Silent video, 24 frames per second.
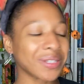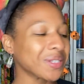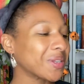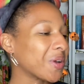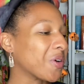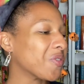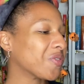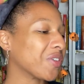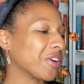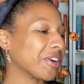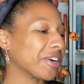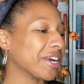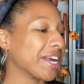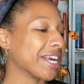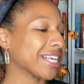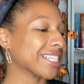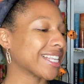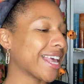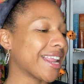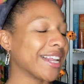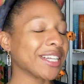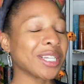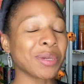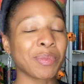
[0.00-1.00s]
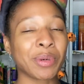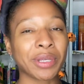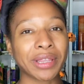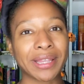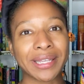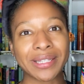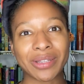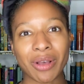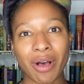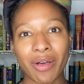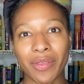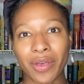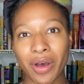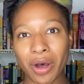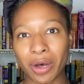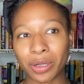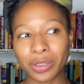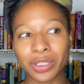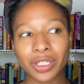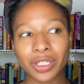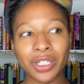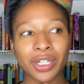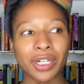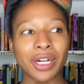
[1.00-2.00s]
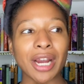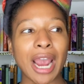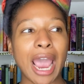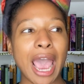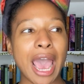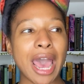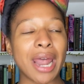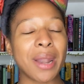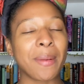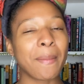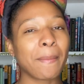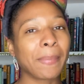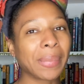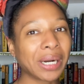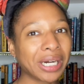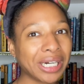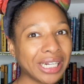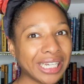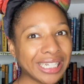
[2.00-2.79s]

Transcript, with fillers: So very excited to put this on the altar and burn